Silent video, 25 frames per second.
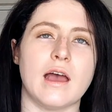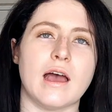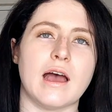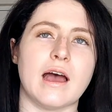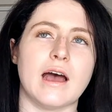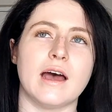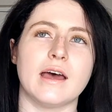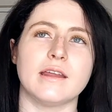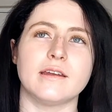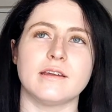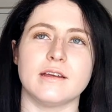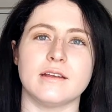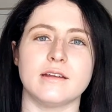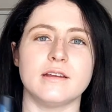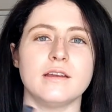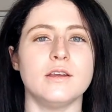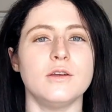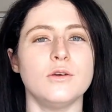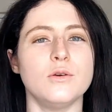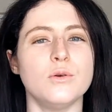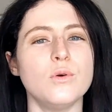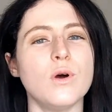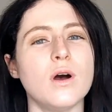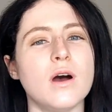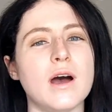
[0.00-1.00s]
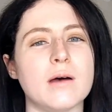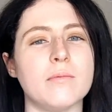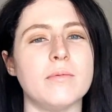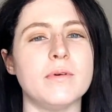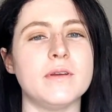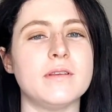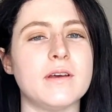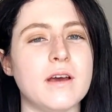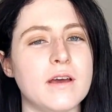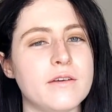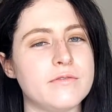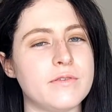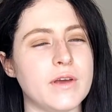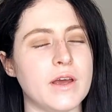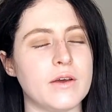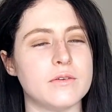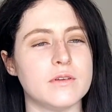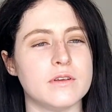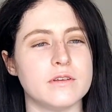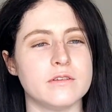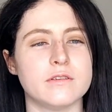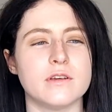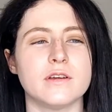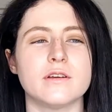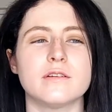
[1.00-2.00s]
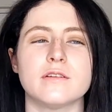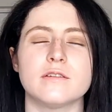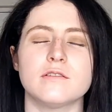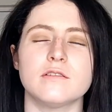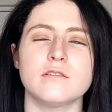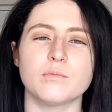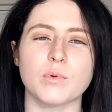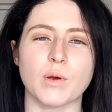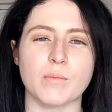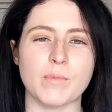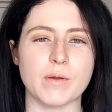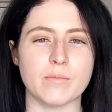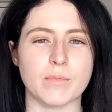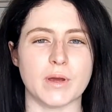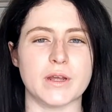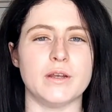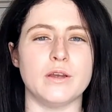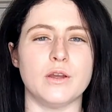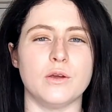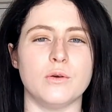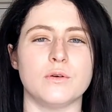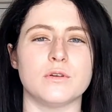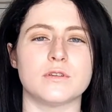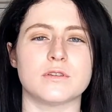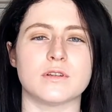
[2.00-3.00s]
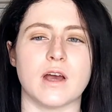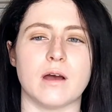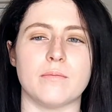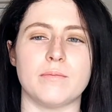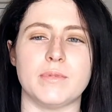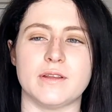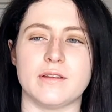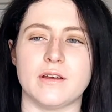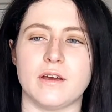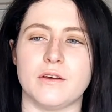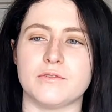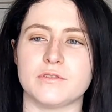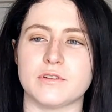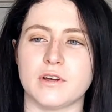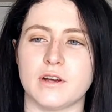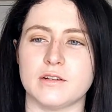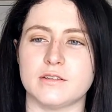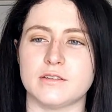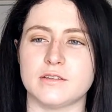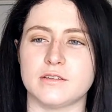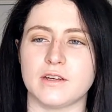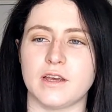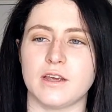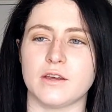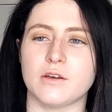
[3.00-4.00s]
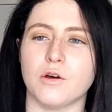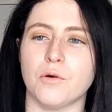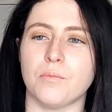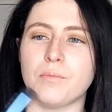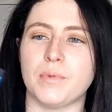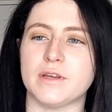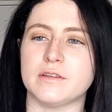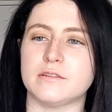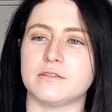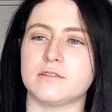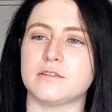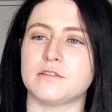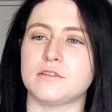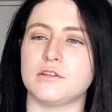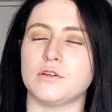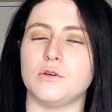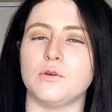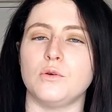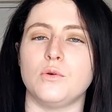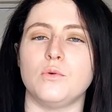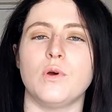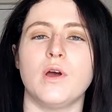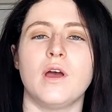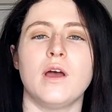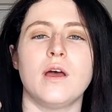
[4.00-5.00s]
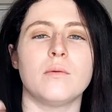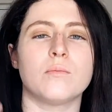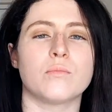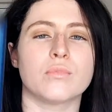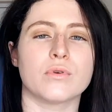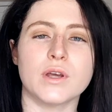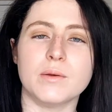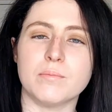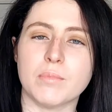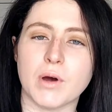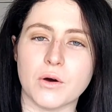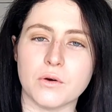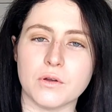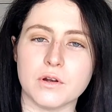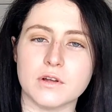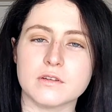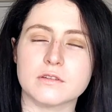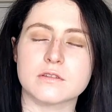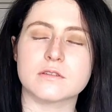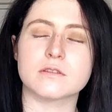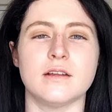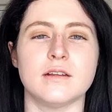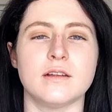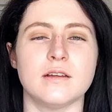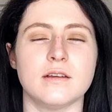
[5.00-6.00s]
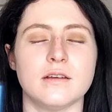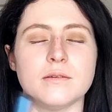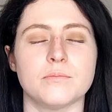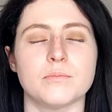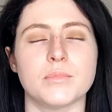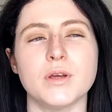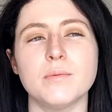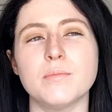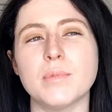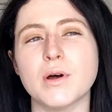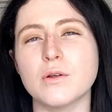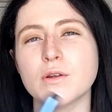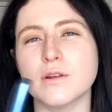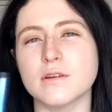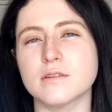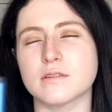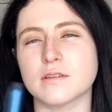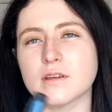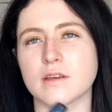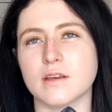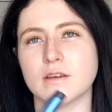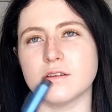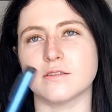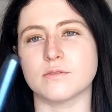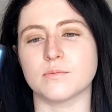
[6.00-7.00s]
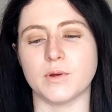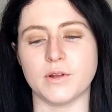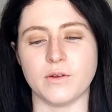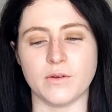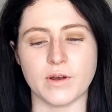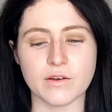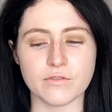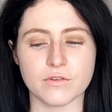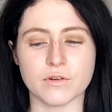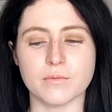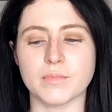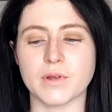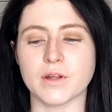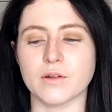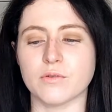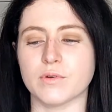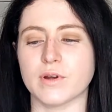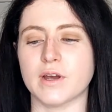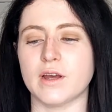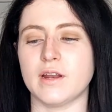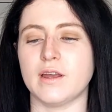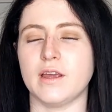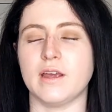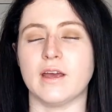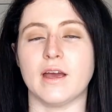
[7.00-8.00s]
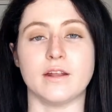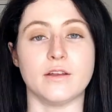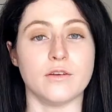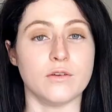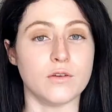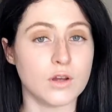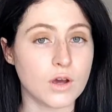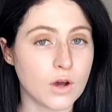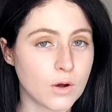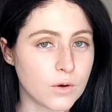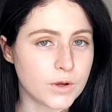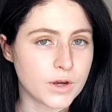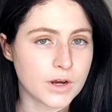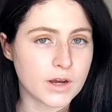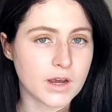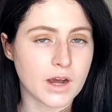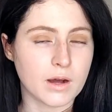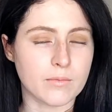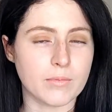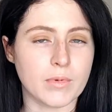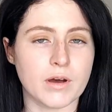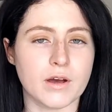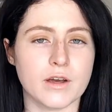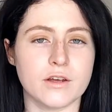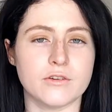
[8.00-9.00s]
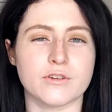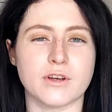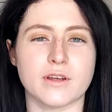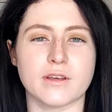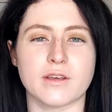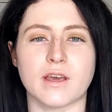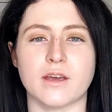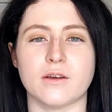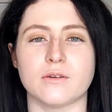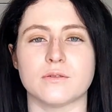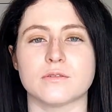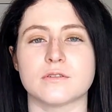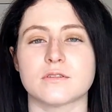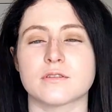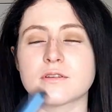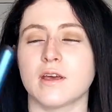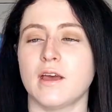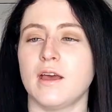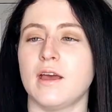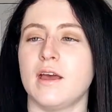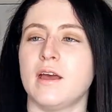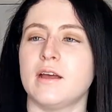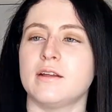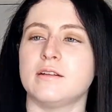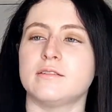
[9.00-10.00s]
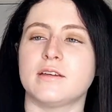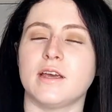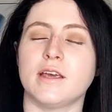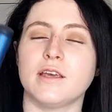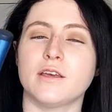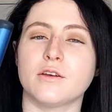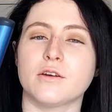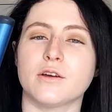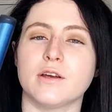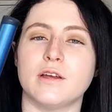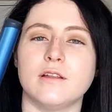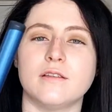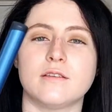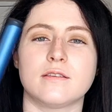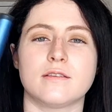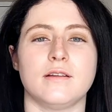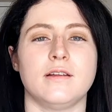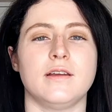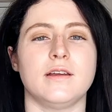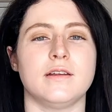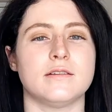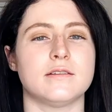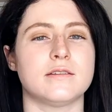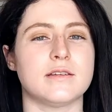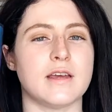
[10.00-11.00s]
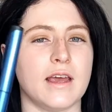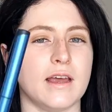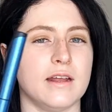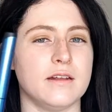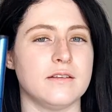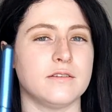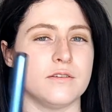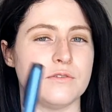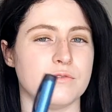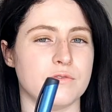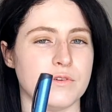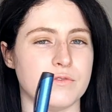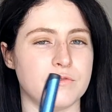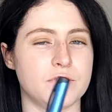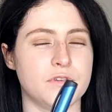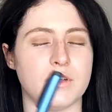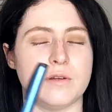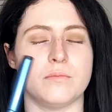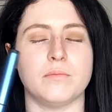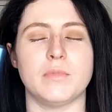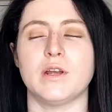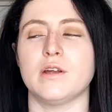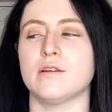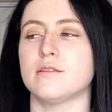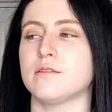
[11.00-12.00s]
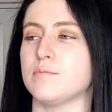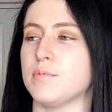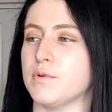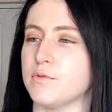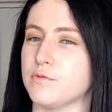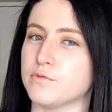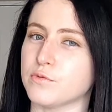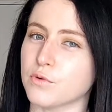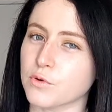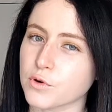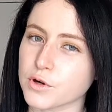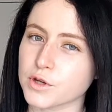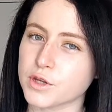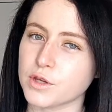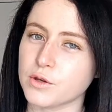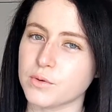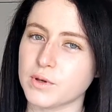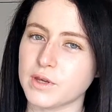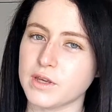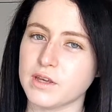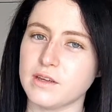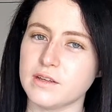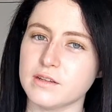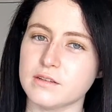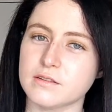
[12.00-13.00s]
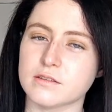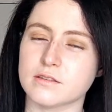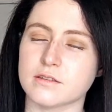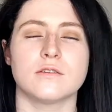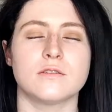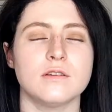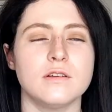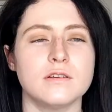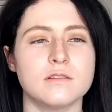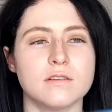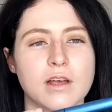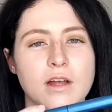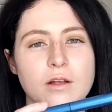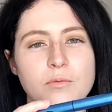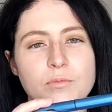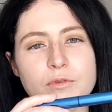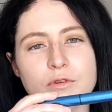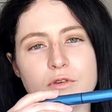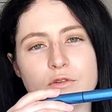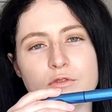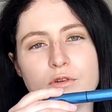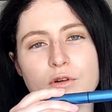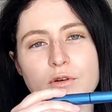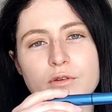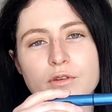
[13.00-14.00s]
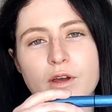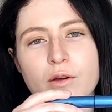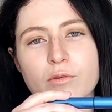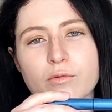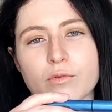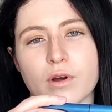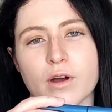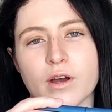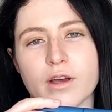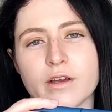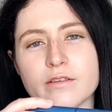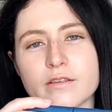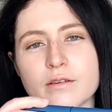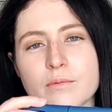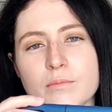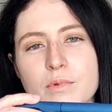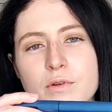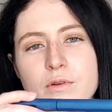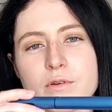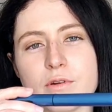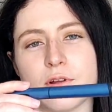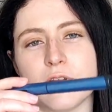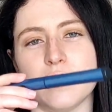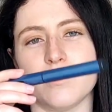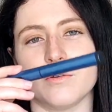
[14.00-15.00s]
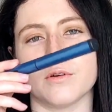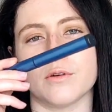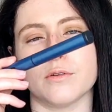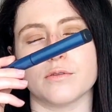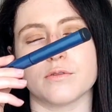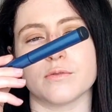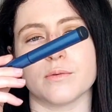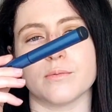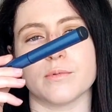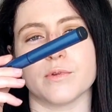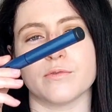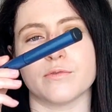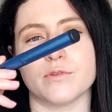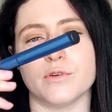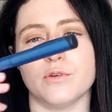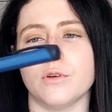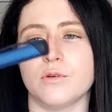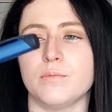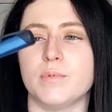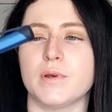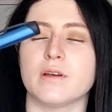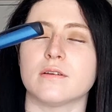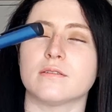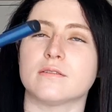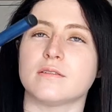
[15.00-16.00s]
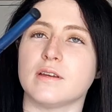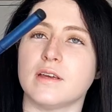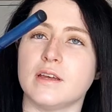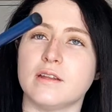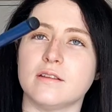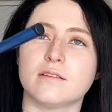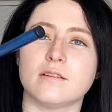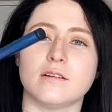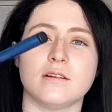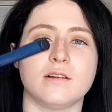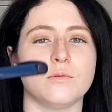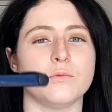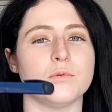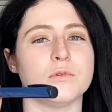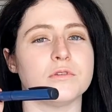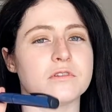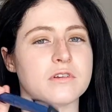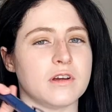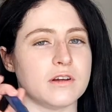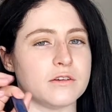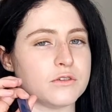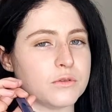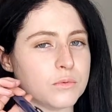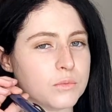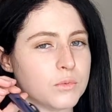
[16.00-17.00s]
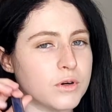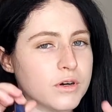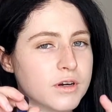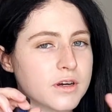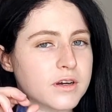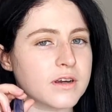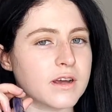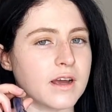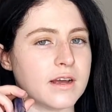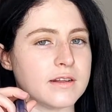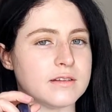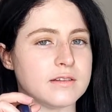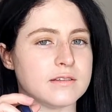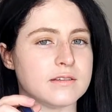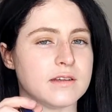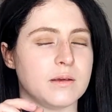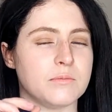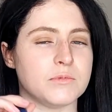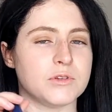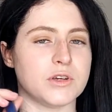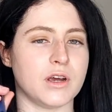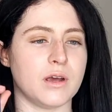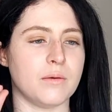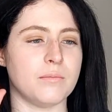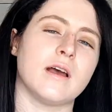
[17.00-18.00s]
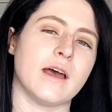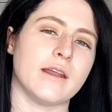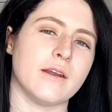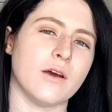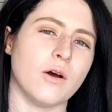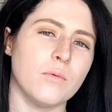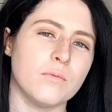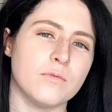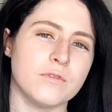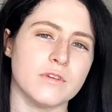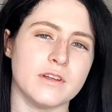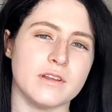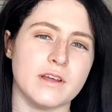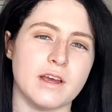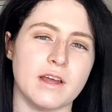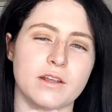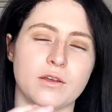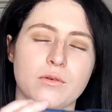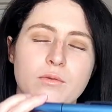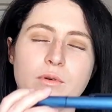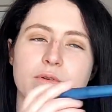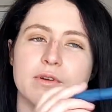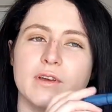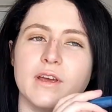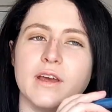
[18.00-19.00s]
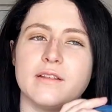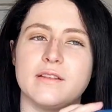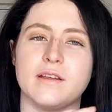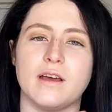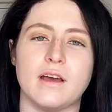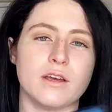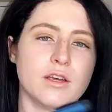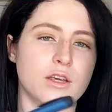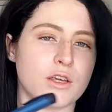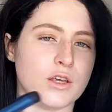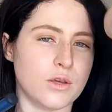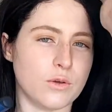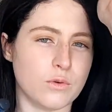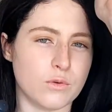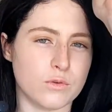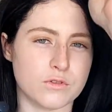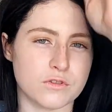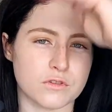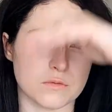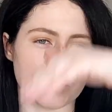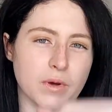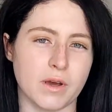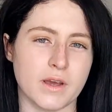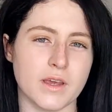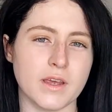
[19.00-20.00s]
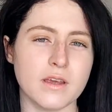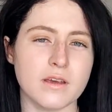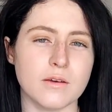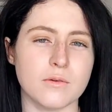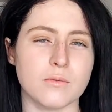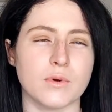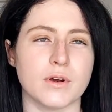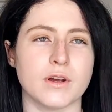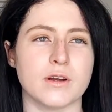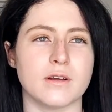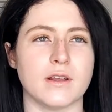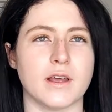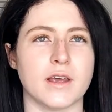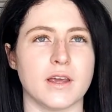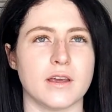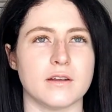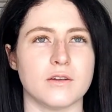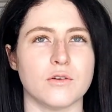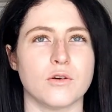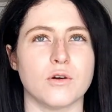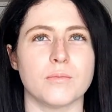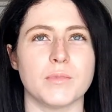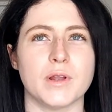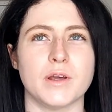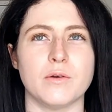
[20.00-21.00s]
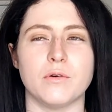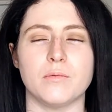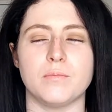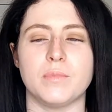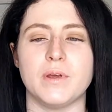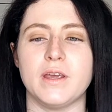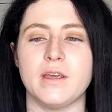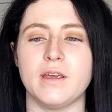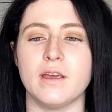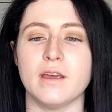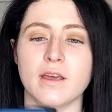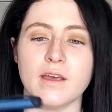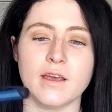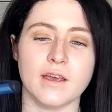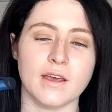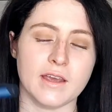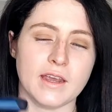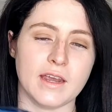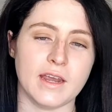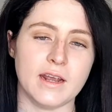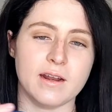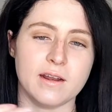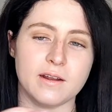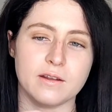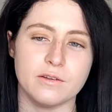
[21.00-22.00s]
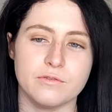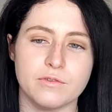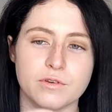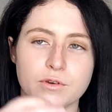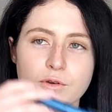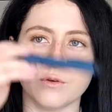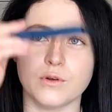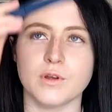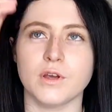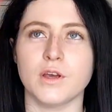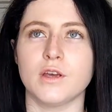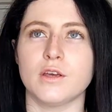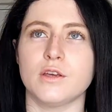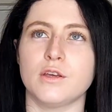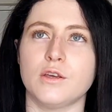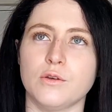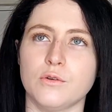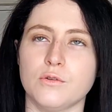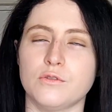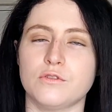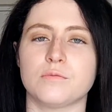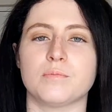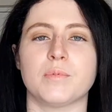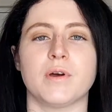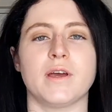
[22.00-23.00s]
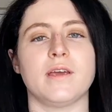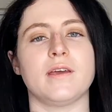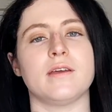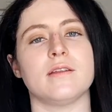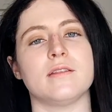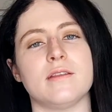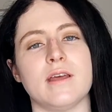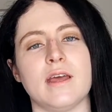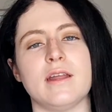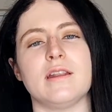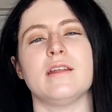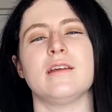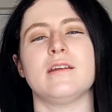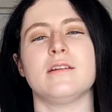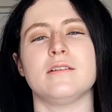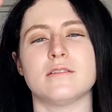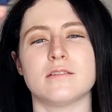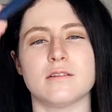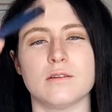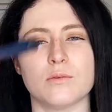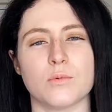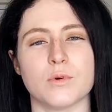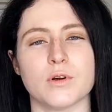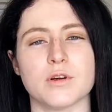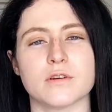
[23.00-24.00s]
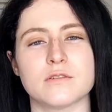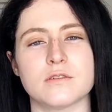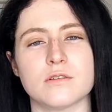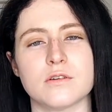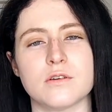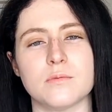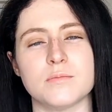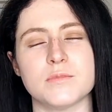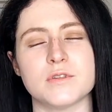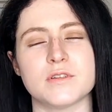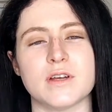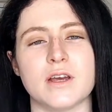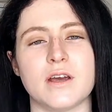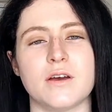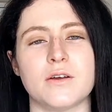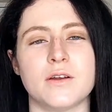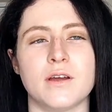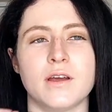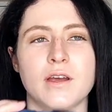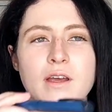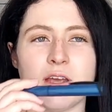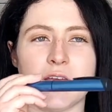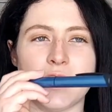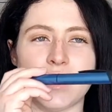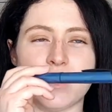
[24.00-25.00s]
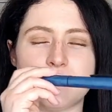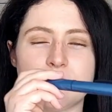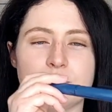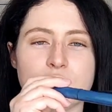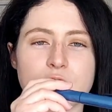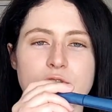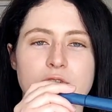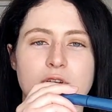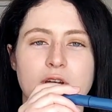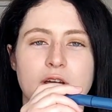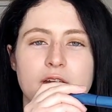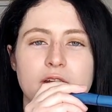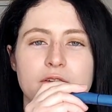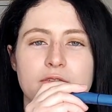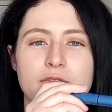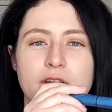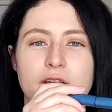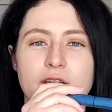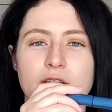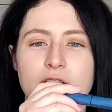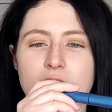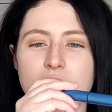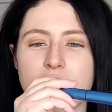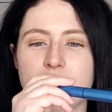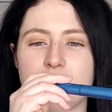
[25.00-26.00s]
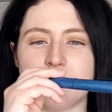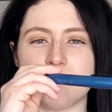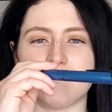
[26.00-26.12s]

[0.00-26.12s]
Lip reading: And a new habit that I found this year, this is probably my newest habit that I've started to take up, is to pre-bolus. Pre-bolus is when you have your meal ready and you know your carbohydrate counts, take your insulin 10 to 15 minutes before you eat. So this helps control that rise in blood glucose from the food because the insulin will start to work at the same time, and hopefully then you won't get that huge spike where, like, normally it would be eating the food, huge spike, then the insulin works and comes down. It's just kind of like